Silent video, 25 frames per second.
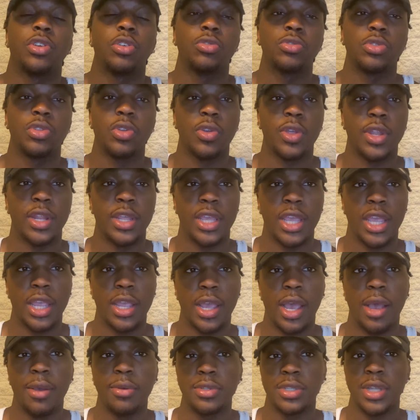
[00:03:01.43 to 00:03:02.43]
to go to the game. I
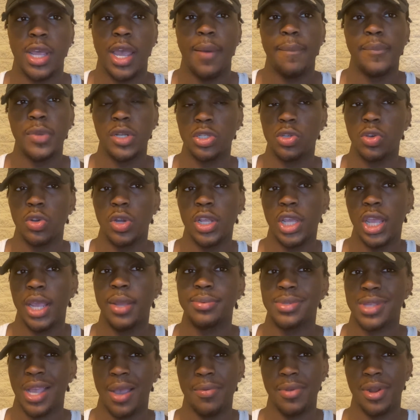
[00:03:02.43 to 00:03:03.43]
was like, I'm gonna just go to
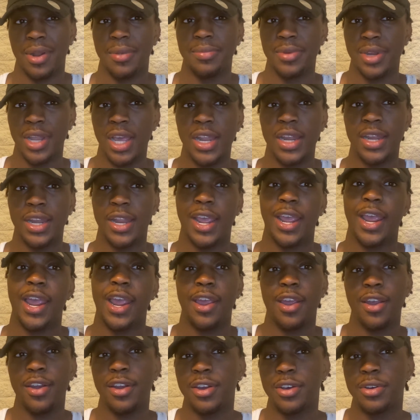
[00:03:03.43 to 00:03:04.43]
GameStop when I'm done at her
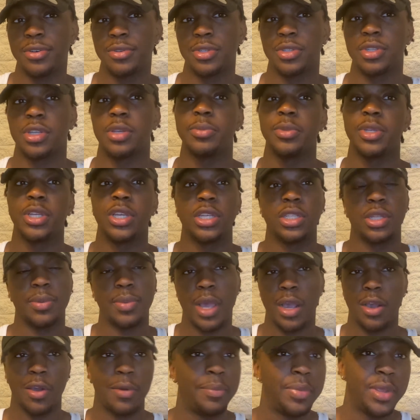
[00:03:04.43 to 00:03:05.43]
house because I'm not
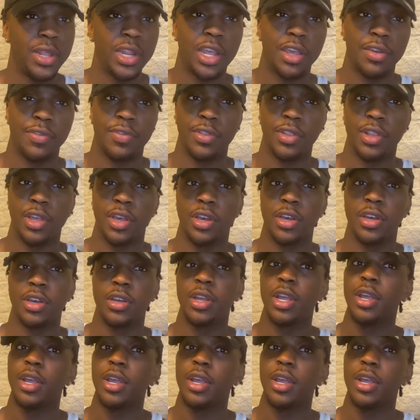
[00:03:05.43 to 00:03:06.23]
gonna be there for long.